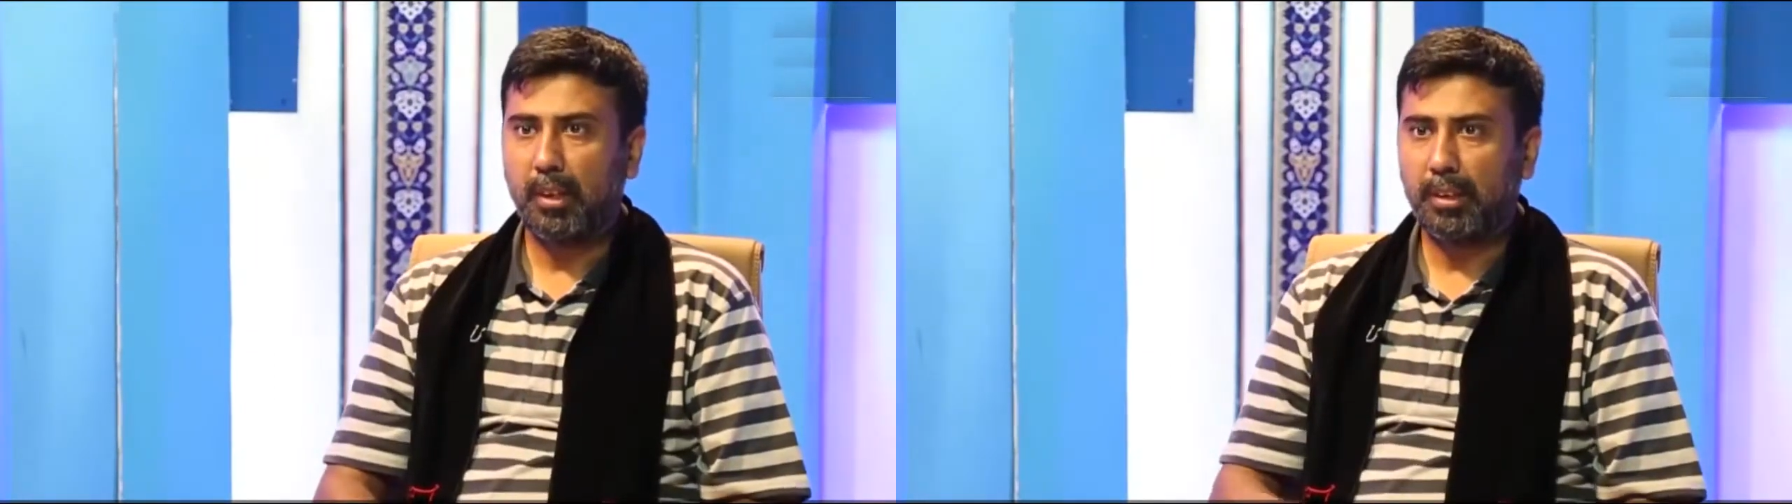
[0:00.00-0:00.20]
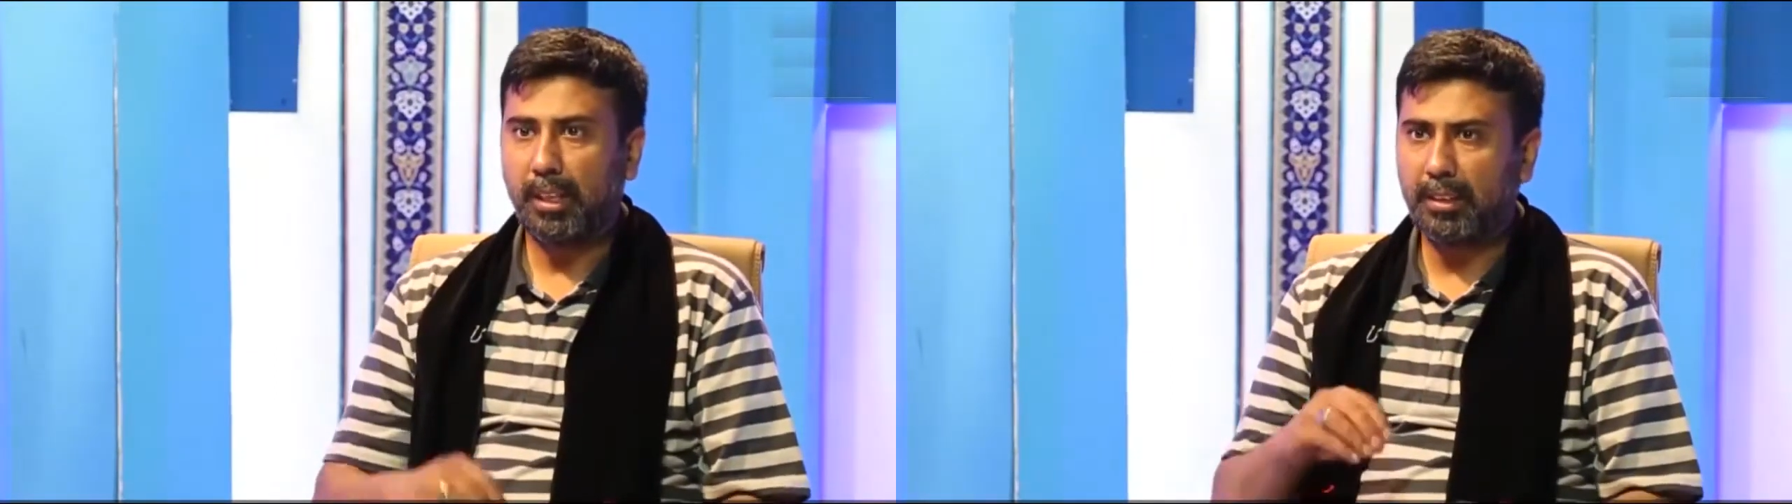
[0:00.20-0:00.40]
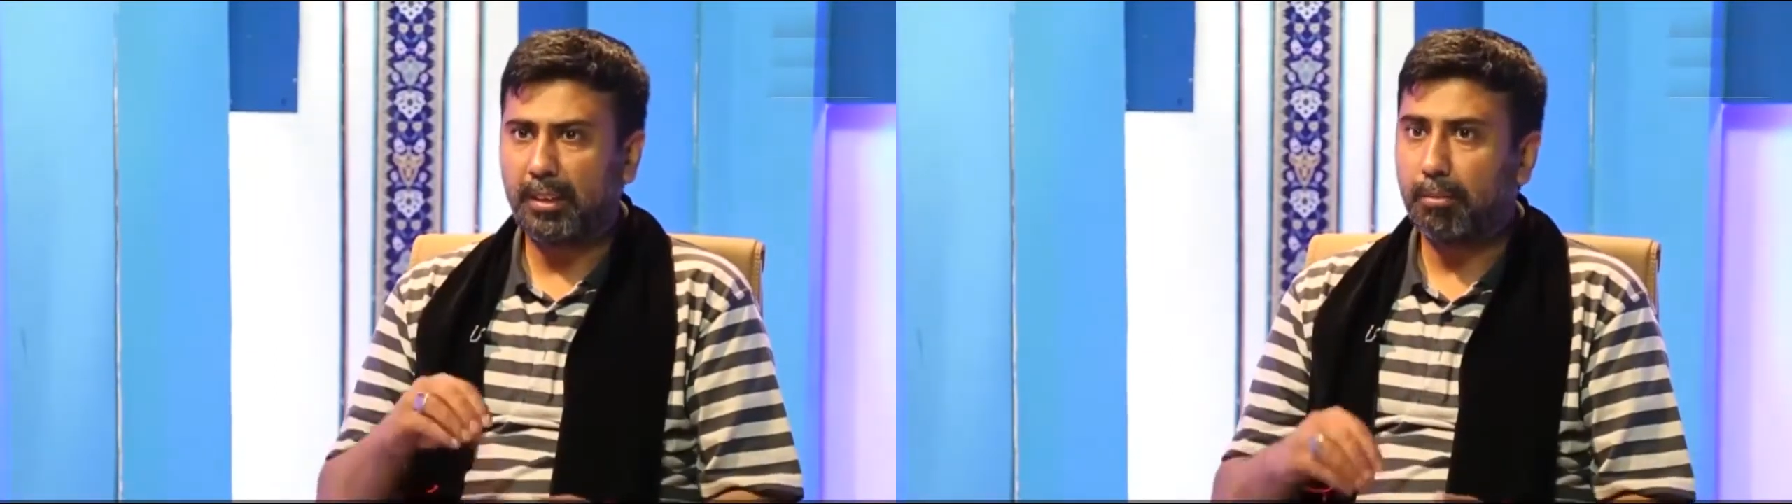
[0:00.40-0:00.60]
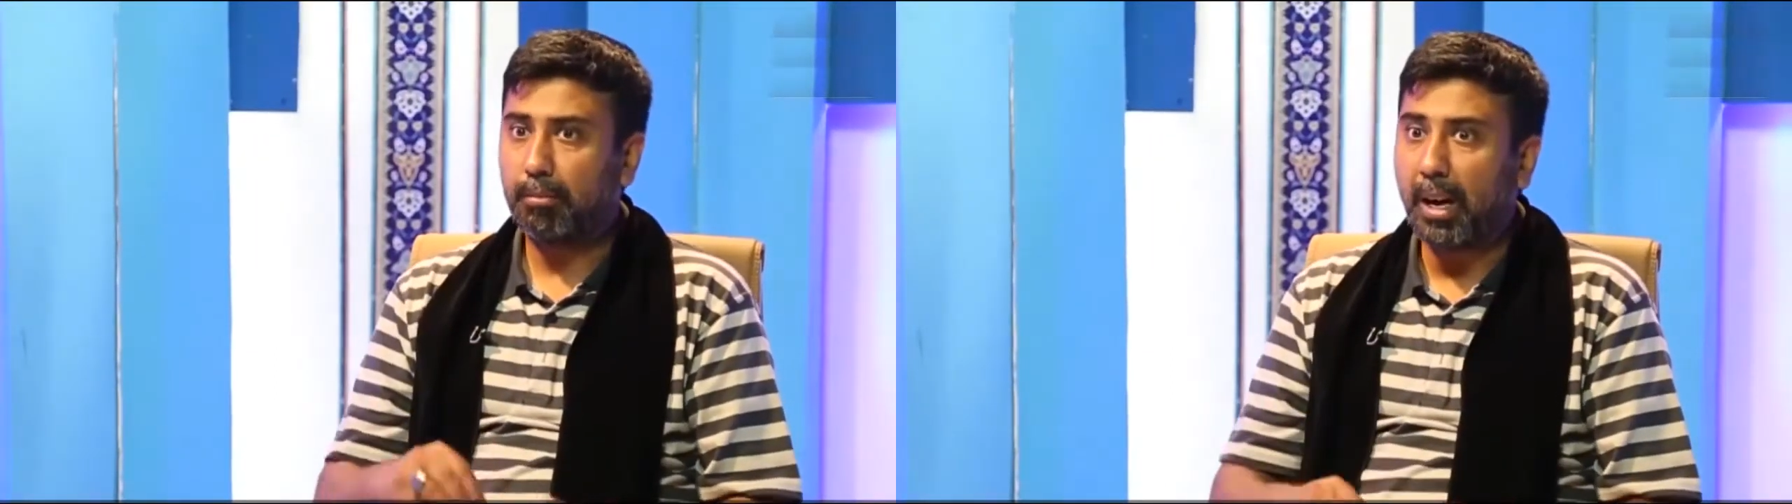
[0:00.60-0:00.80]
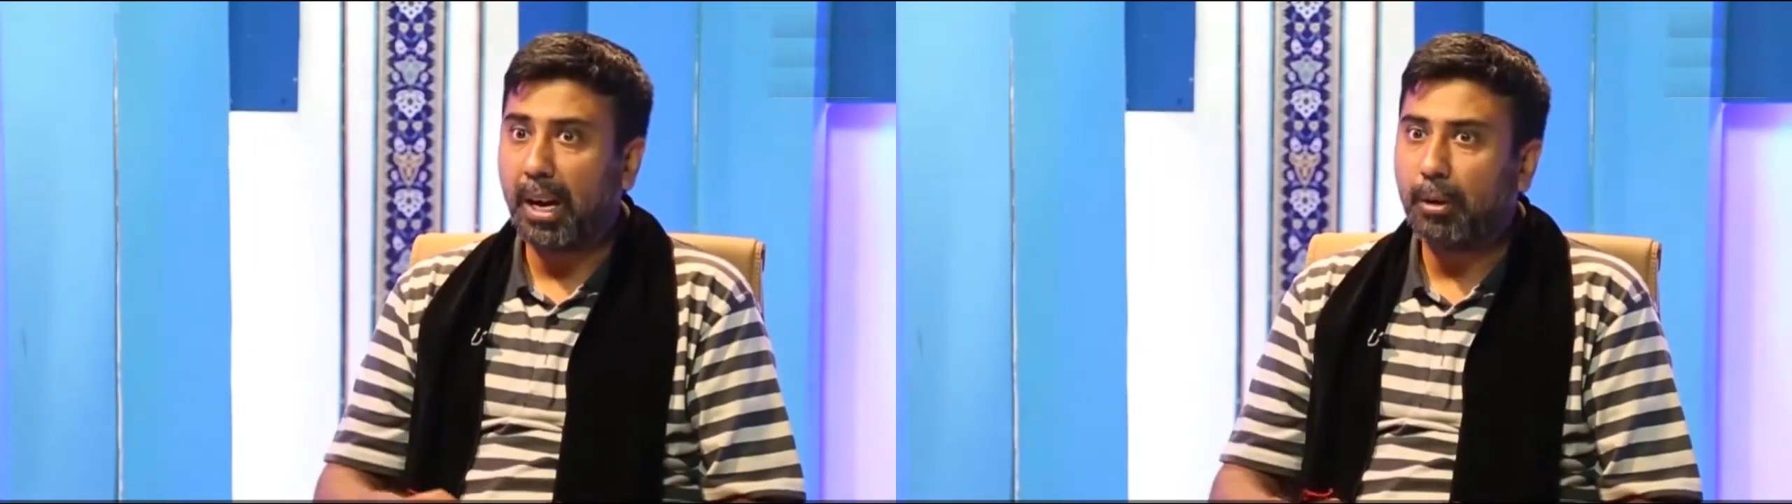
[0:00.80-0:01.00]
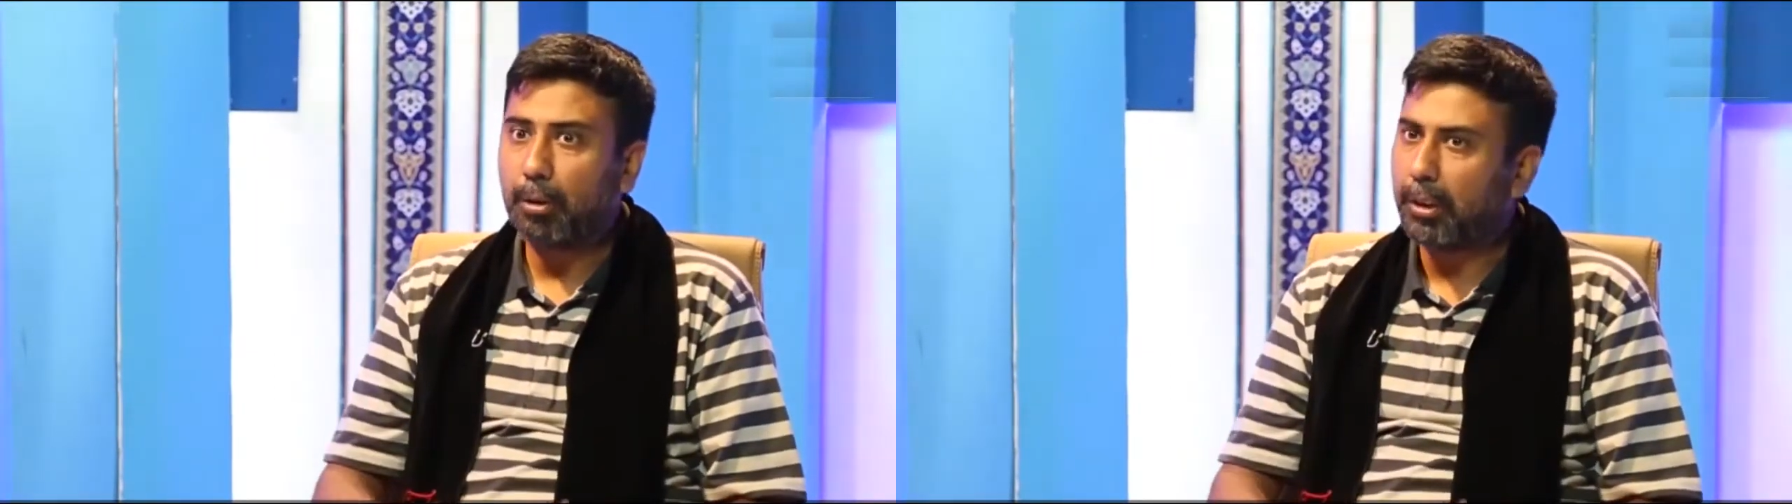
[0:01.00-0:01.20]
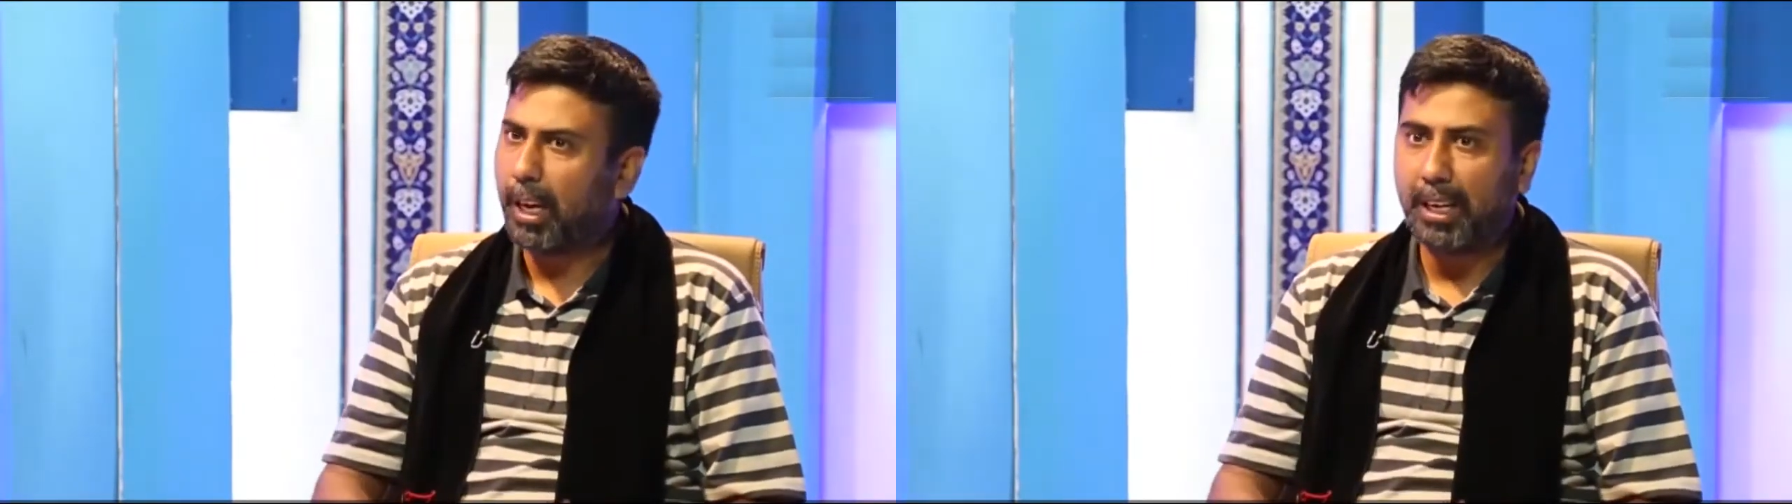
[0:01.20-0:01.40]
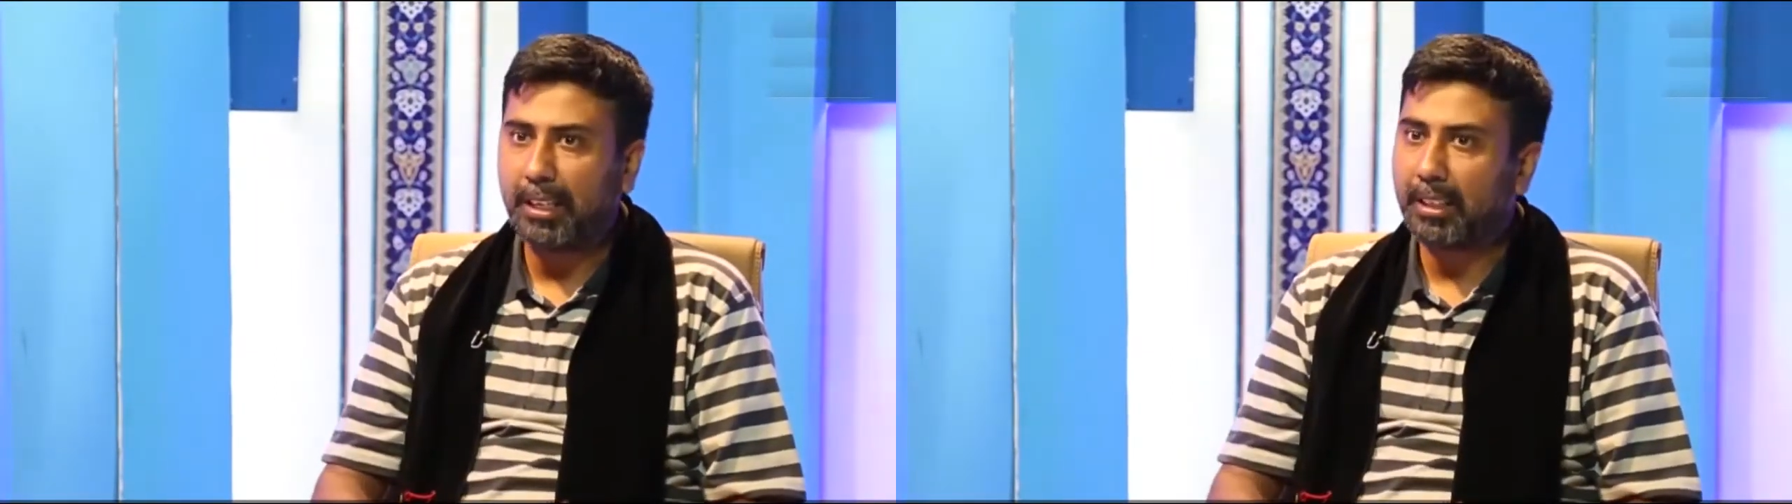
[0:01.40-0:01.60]
That my
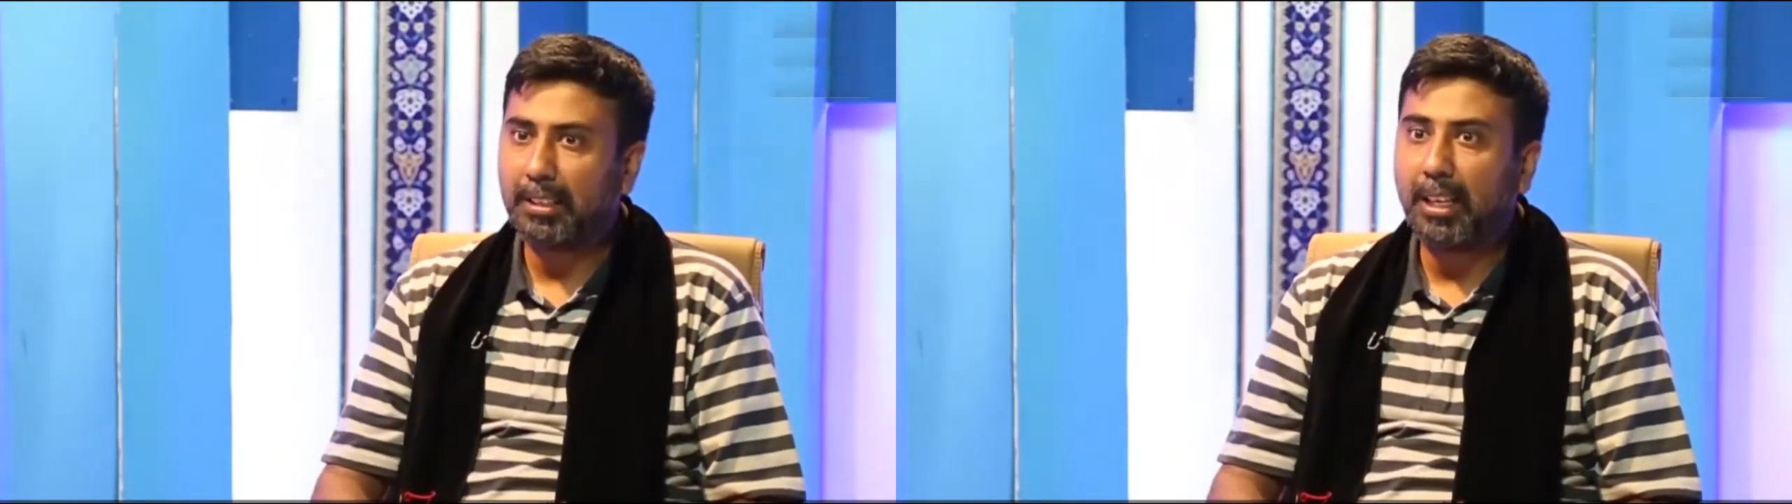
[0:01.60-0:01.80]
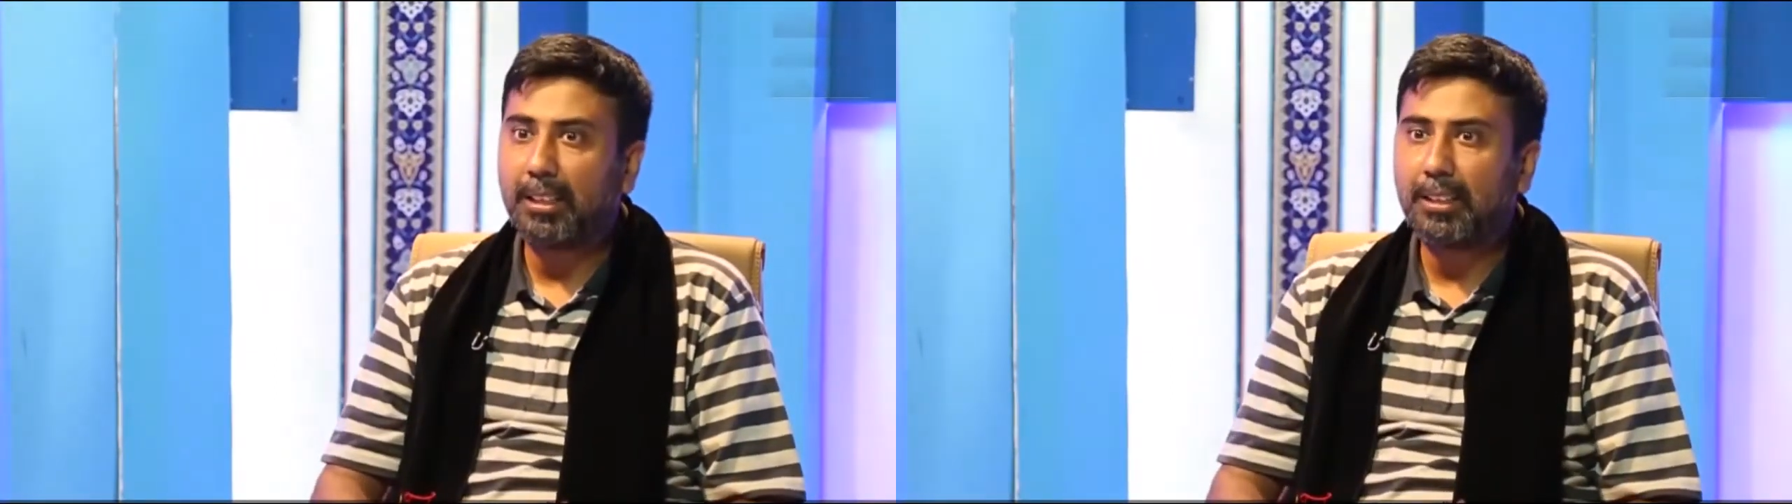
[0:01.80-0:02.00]
Hussain has not